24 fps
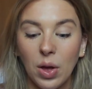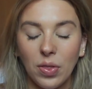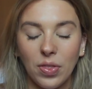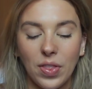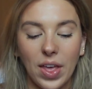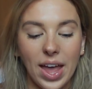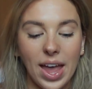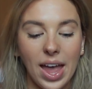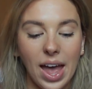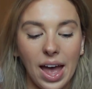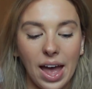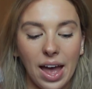
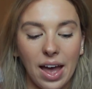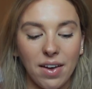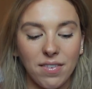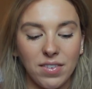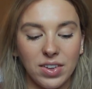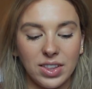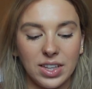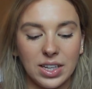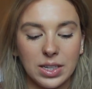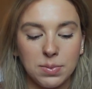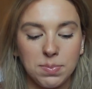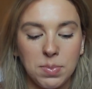they
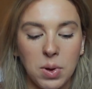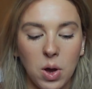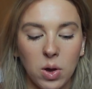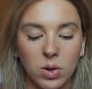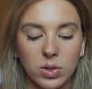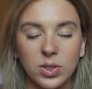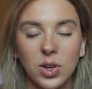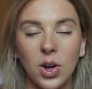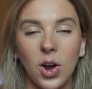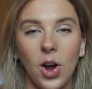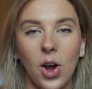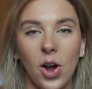have these
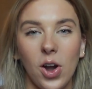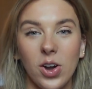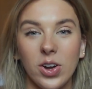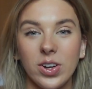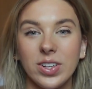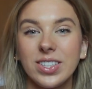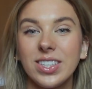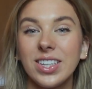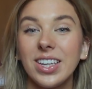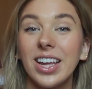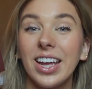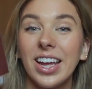
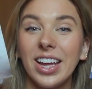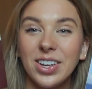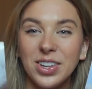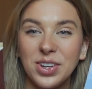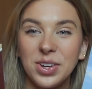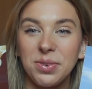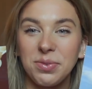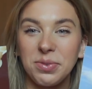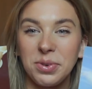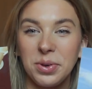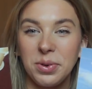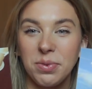postcards in
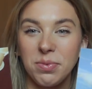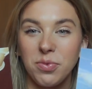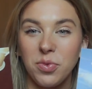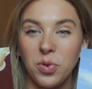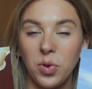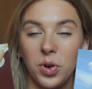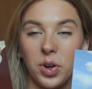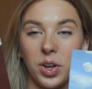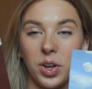your room for